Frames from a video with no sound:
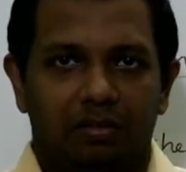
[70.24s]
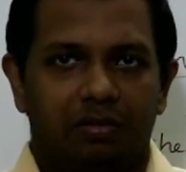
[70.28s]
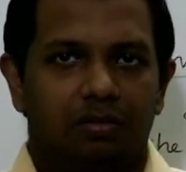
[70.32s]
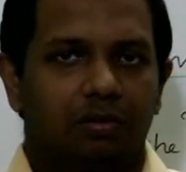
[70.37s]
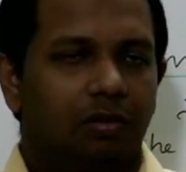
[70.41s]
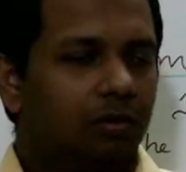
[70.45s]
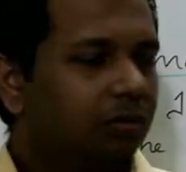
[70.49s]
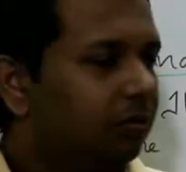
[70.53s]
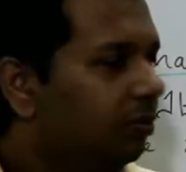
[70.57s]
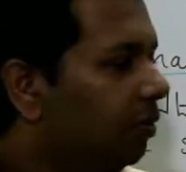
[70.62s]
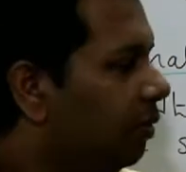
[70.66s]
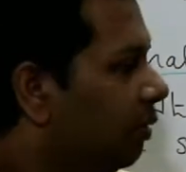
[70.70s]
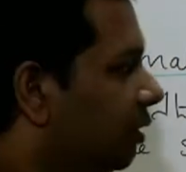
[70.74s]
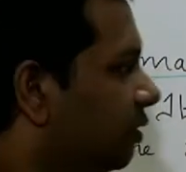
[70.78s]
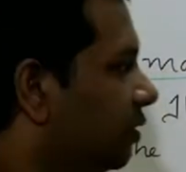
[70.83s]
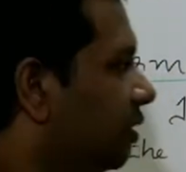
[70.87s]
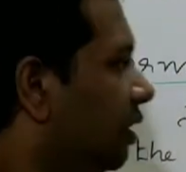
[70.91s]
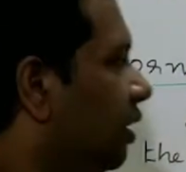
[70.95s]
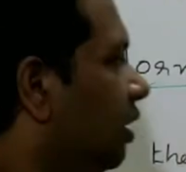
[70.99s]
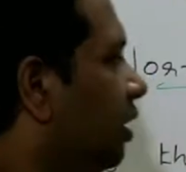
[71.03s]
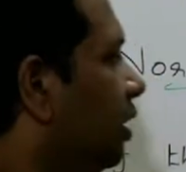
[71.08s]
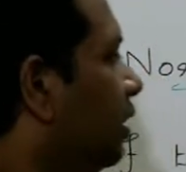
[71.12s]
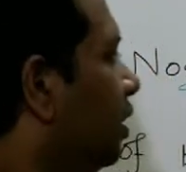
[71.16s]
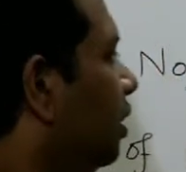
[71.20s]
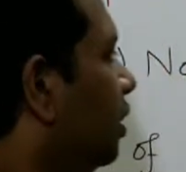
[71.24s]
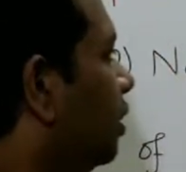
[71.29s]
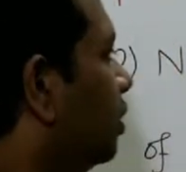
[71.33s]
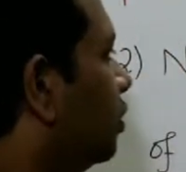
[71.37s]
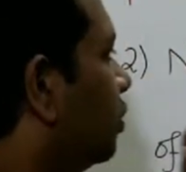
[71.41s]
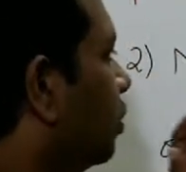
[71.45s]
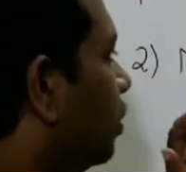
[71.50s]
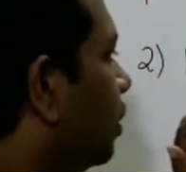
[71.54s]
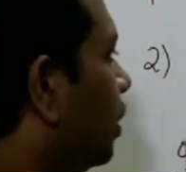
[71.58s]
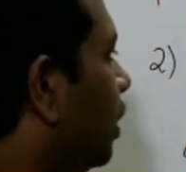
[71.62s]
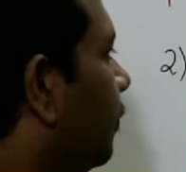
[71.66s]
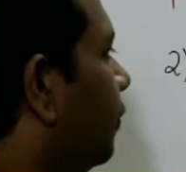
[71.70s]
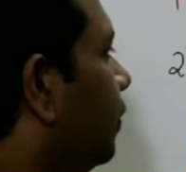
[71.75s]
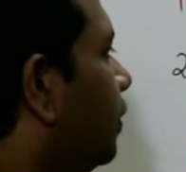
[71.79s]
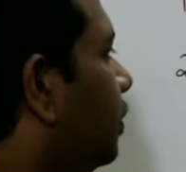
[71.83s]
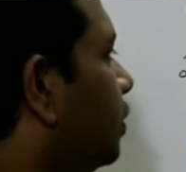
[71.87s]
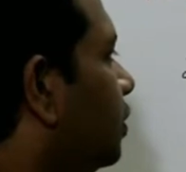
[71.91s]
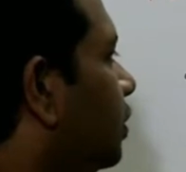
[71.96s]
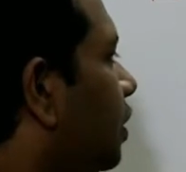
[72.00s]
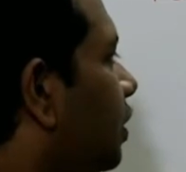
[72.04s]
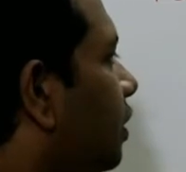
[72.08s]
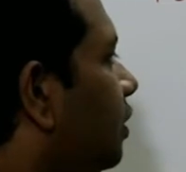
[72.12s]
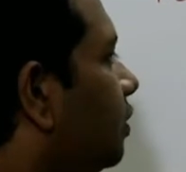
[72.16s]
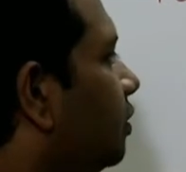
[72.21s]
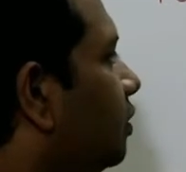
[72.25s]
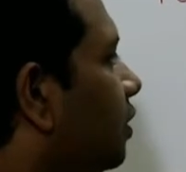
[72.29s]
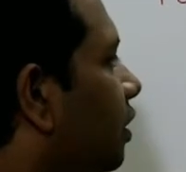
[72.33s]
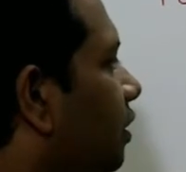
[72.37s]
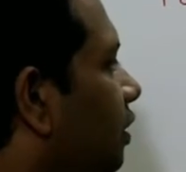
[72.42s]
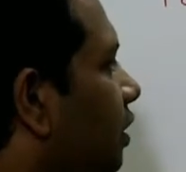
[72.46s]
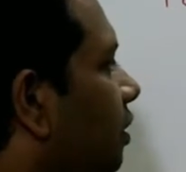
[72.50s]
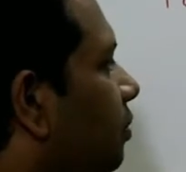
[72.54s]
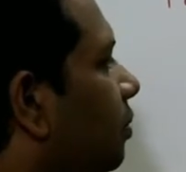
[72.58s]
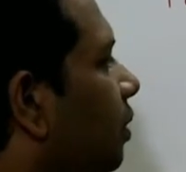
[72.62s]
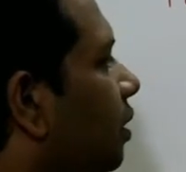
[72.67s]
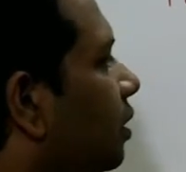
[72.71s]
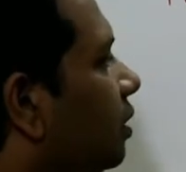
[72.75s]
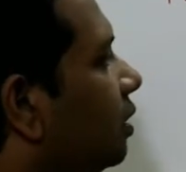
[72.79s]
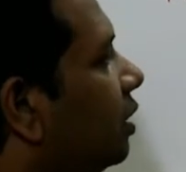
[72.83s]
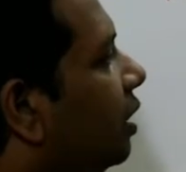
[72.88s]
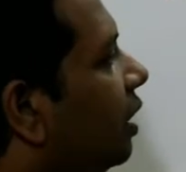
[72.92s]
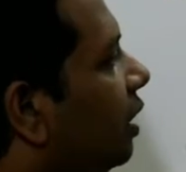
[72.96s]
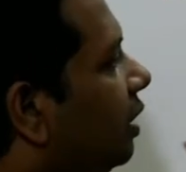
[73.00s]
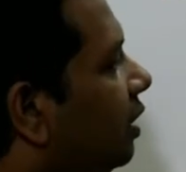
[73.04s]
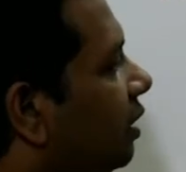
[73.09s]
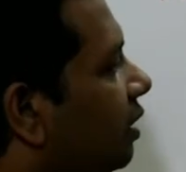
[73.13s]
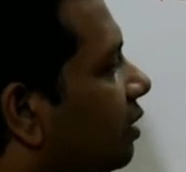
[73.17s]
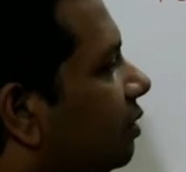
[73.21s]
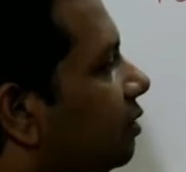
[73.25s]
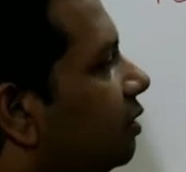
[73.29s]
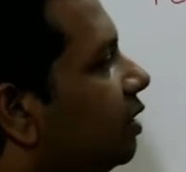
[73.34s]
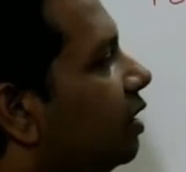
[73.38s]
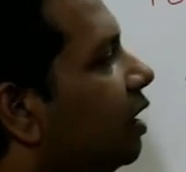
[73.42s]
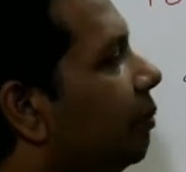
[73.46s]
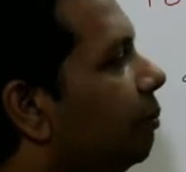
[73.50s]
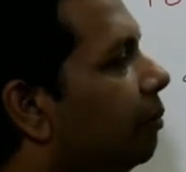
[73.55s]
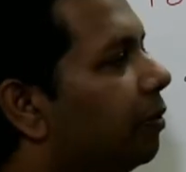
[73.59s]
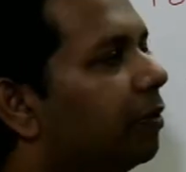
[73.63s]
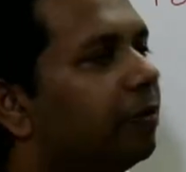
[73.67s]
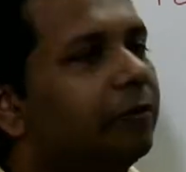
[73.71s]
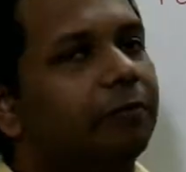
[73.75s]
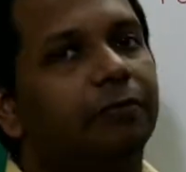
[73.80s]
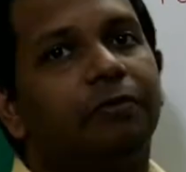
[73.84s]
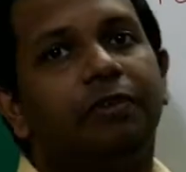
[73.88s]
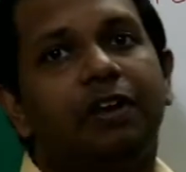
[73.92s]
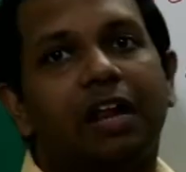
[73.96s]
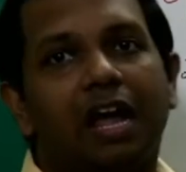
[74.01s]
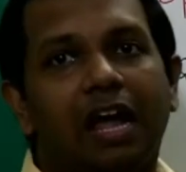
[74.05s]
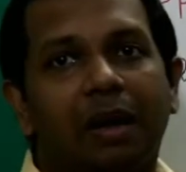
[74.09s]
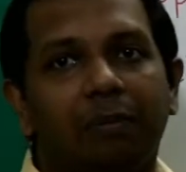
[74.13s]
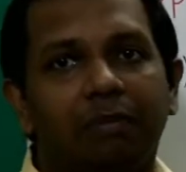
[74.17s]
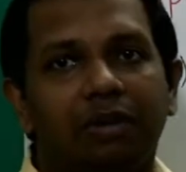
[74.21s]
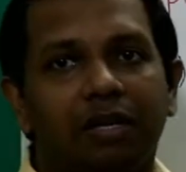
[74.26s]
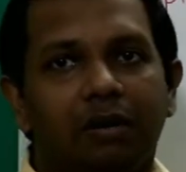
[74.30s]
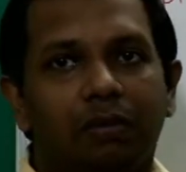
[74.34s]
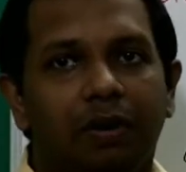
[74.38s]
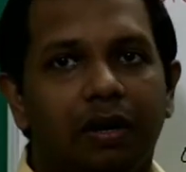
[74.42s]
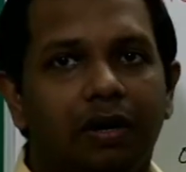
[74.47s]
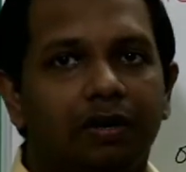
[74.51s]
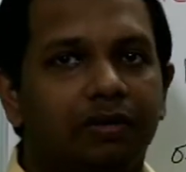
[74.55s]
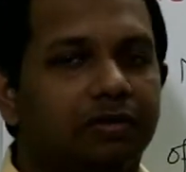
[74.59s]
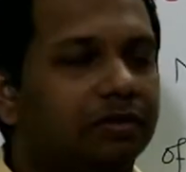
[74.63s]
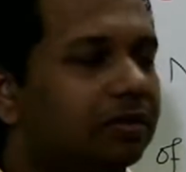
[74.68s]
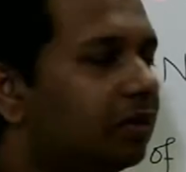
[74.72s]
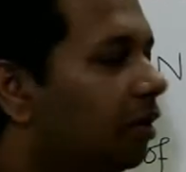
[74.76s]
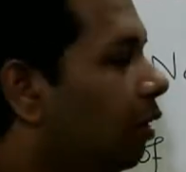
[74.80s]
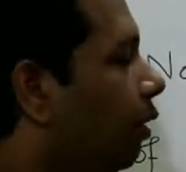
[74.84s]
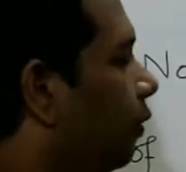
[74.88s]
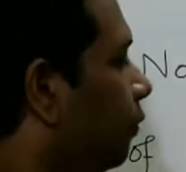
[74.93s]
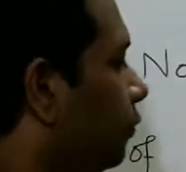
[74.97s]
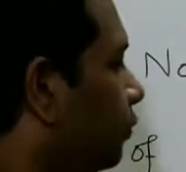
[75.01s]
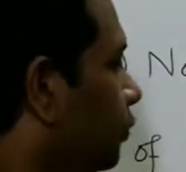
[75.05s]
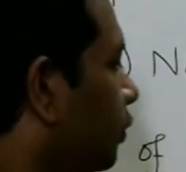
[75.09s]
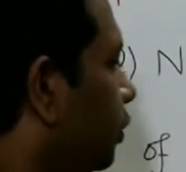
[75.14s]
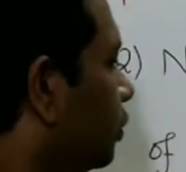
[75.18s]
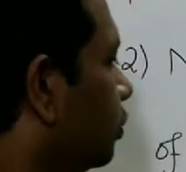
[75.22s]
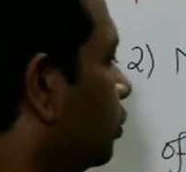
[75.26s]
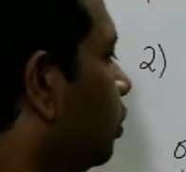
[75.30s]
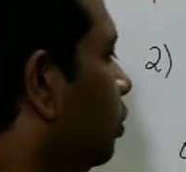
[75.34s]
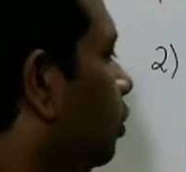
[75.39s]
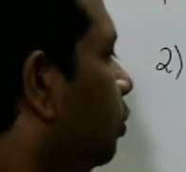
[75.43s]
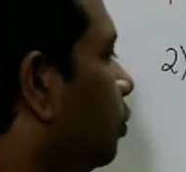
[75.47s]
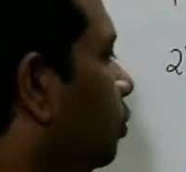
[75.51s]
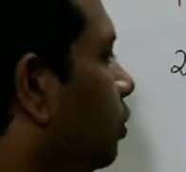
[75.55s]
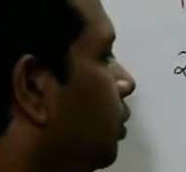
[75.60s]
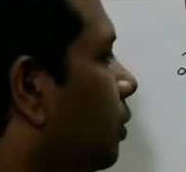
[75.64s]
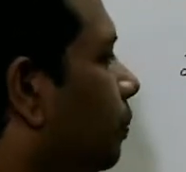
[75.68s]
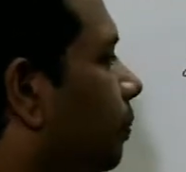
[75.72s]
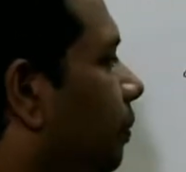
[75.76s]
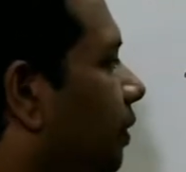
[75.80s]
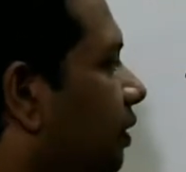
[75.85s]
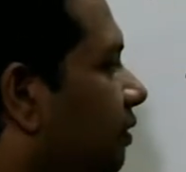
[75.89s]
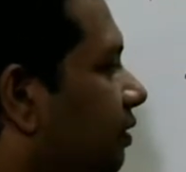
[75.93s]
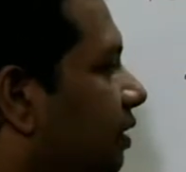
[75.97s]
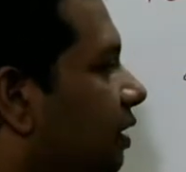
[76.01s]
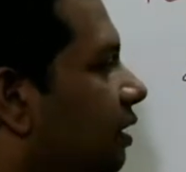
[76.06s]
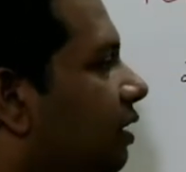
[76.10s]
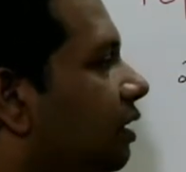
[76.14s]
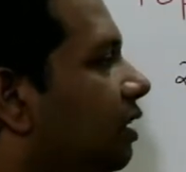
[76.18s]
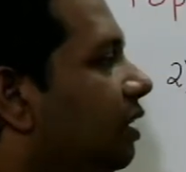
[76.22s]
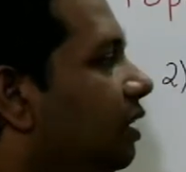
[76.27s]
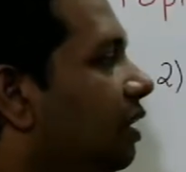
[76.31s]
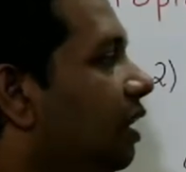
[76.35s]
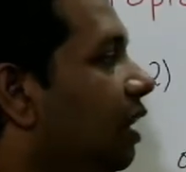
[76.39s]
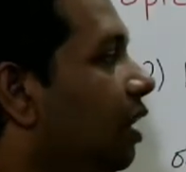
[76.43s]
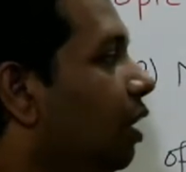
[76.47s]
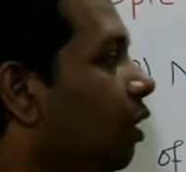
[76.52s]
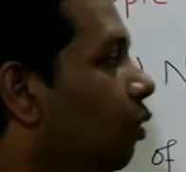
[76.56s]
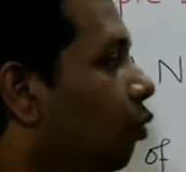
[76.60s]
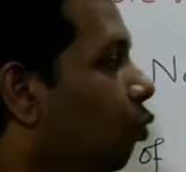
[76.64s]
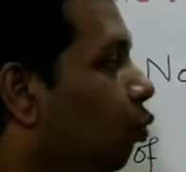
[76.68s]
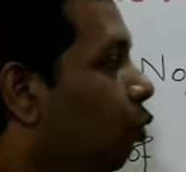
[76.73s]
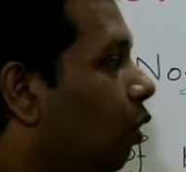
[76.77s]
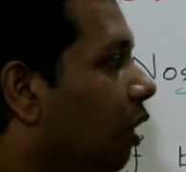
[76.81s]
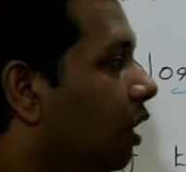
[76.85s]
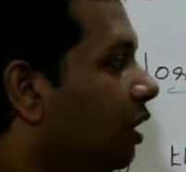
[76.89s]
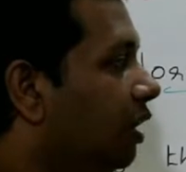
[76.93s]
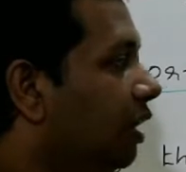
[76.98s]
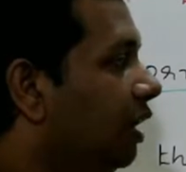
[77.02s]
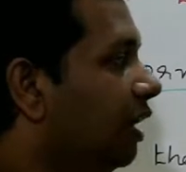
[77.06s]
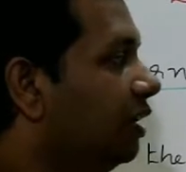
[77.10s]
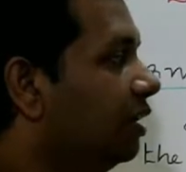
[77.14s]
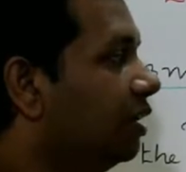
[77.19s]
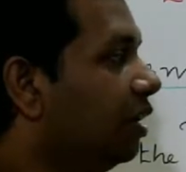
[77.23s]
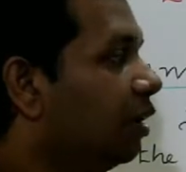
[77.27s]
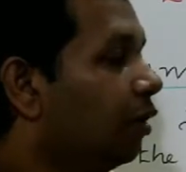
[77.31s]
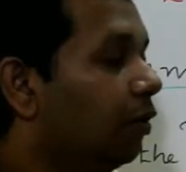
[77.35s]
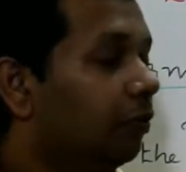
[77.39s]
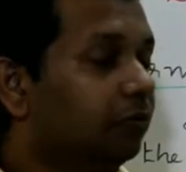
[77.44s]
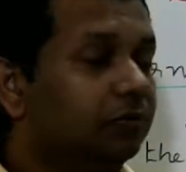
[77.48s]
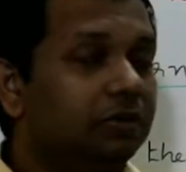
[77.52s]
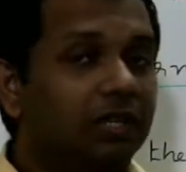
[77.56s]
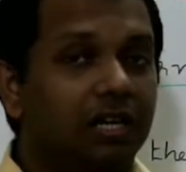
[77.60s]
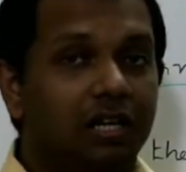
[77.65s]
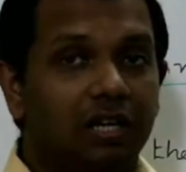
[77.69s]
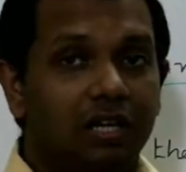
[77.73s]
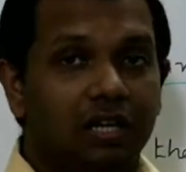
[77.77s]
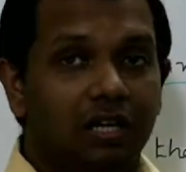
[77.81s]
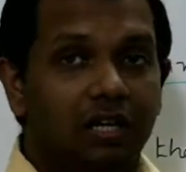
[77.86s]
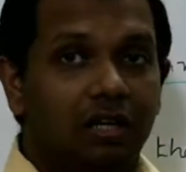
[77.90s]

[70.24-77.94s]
so we will see so the definition is nothing but it is the number of gram equivalents of the solute present in one liter of the